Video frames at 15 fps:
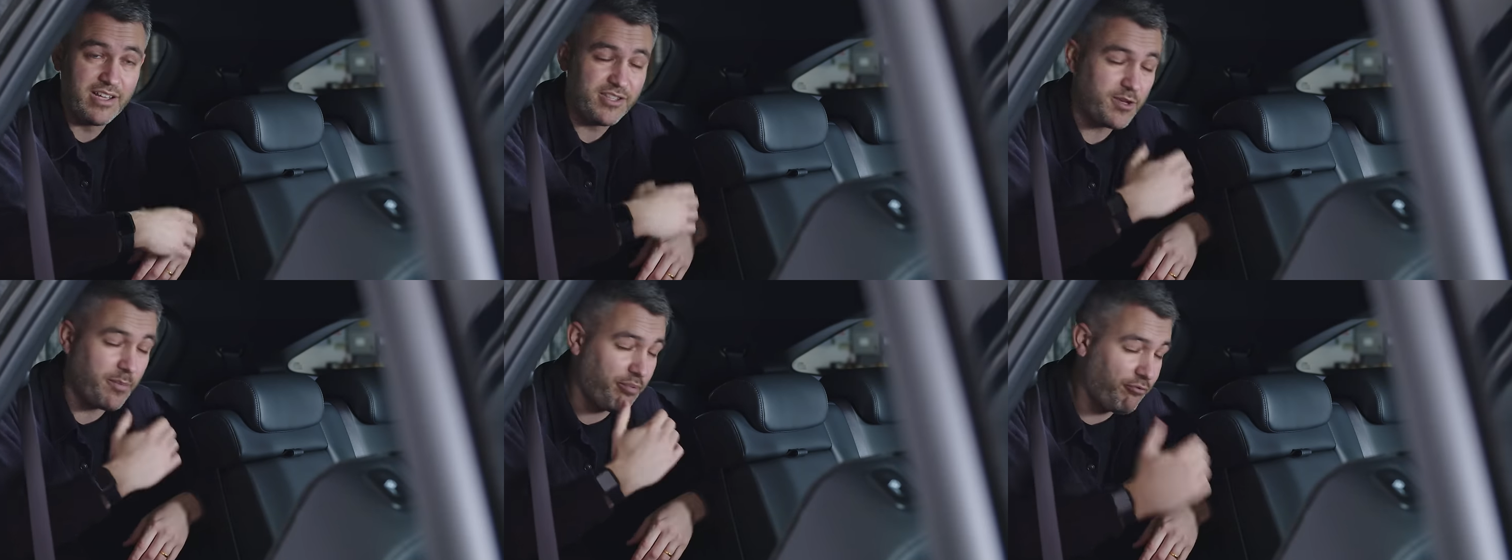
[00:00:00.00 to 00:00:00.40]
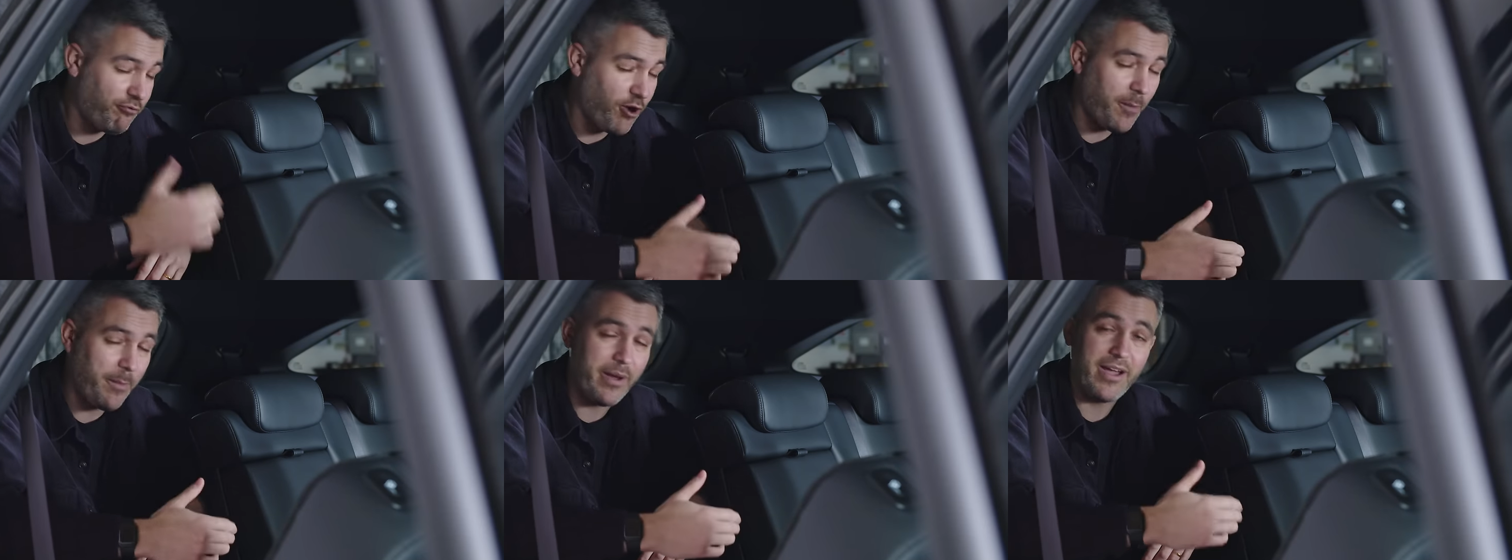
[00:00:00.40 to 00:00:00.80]
to
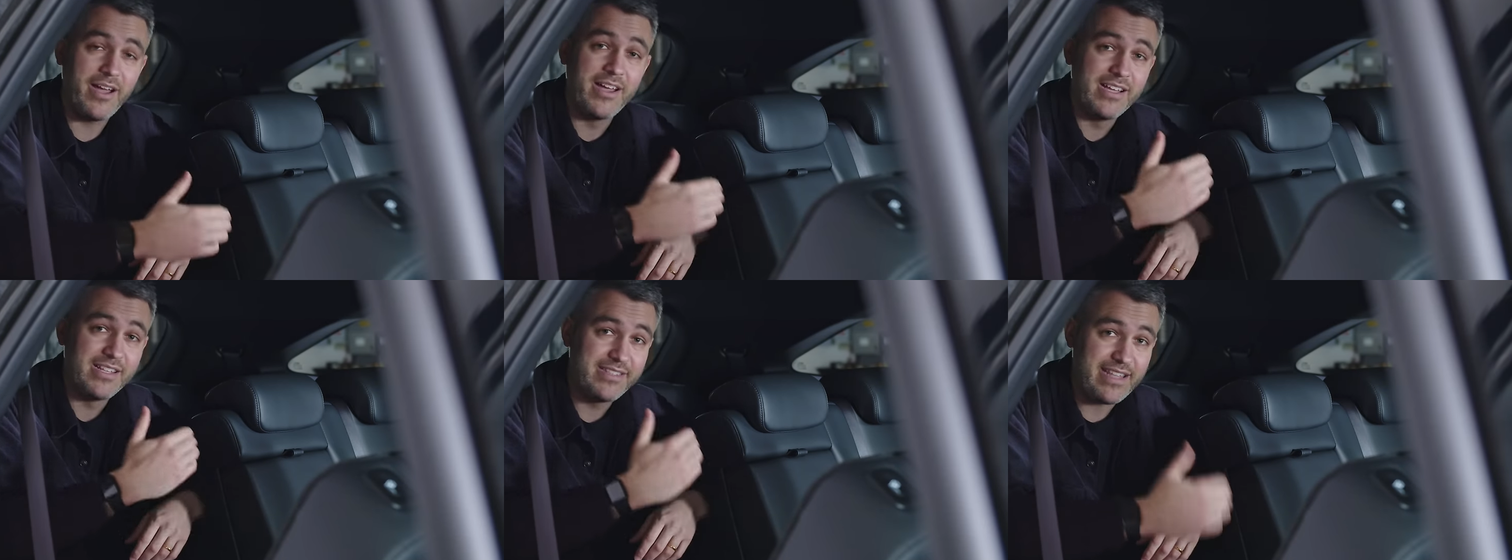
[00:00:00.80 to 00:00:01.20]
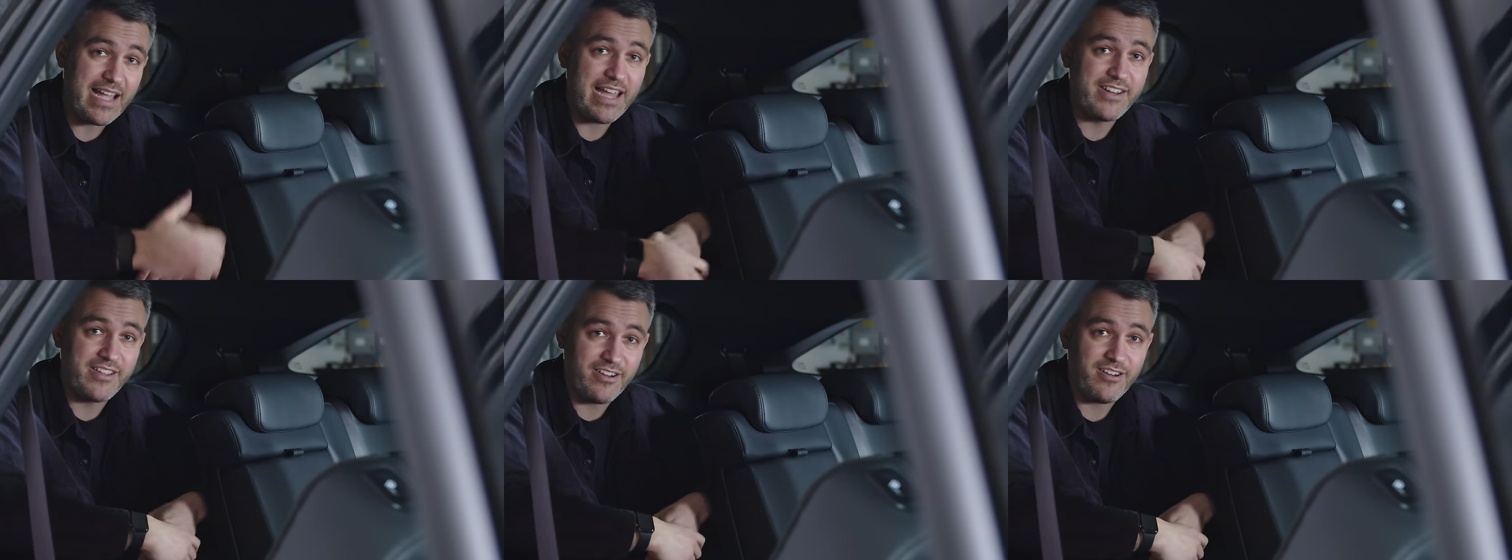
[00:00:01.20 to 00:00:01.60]
proper
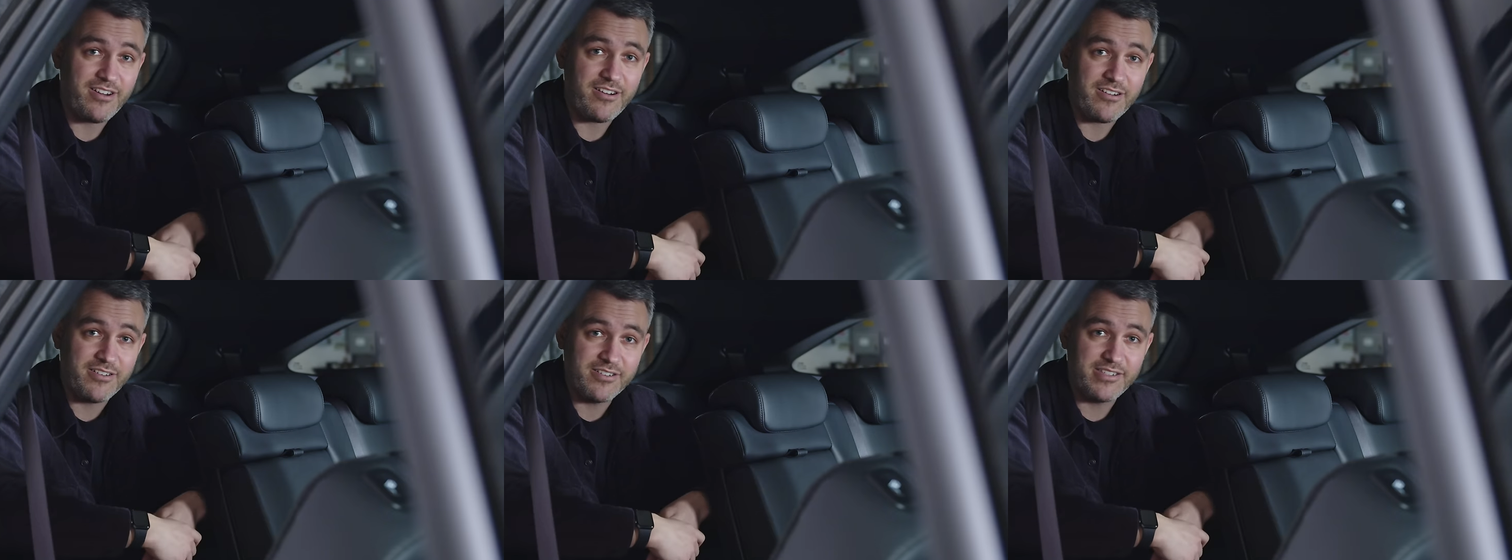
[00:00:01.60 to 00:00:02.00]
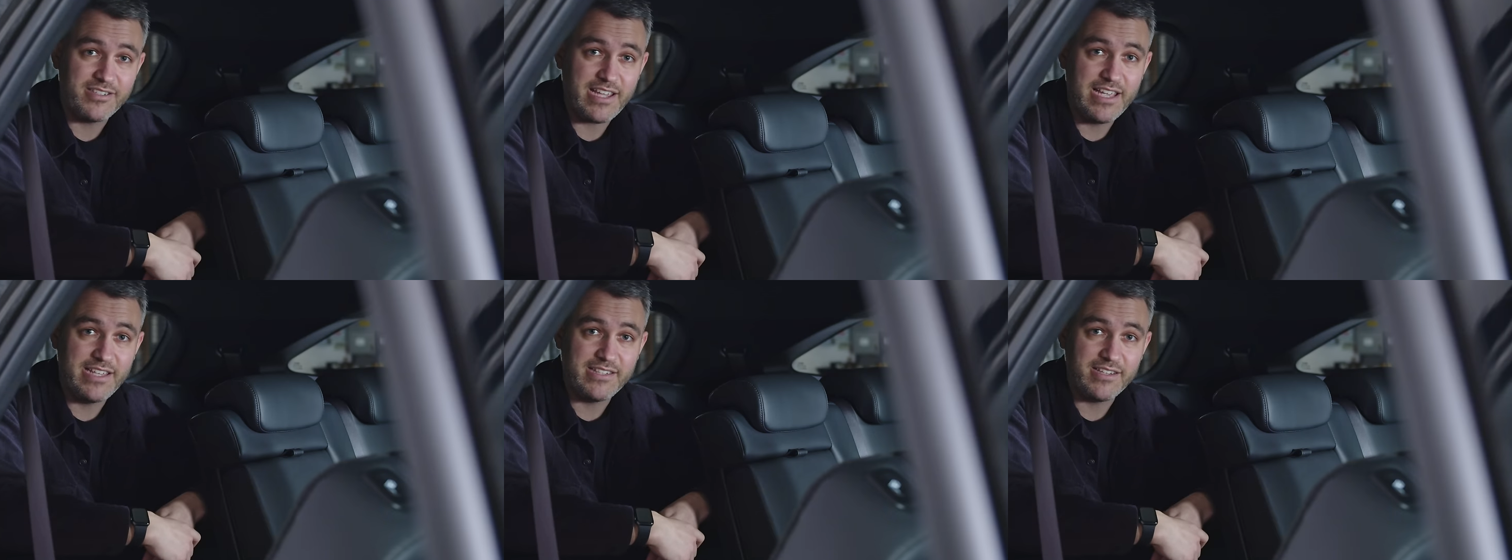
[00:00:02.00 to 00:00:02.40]
dad car
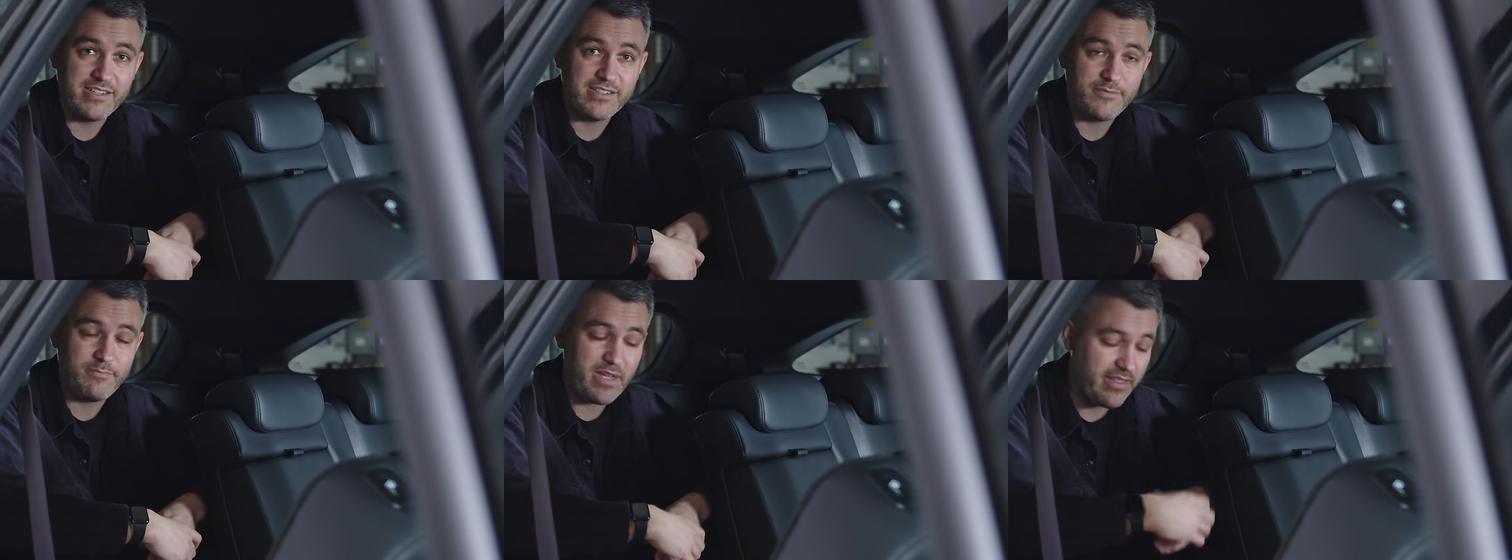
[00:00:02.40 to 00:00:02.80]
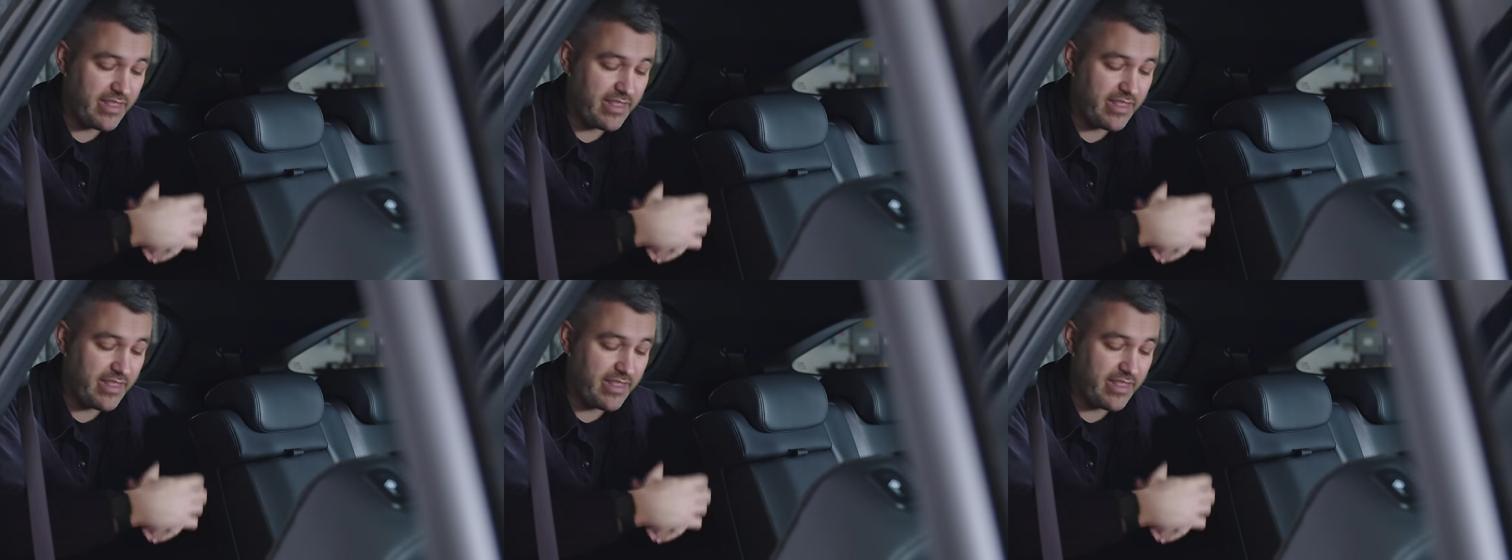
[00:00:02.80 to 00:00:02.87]
status.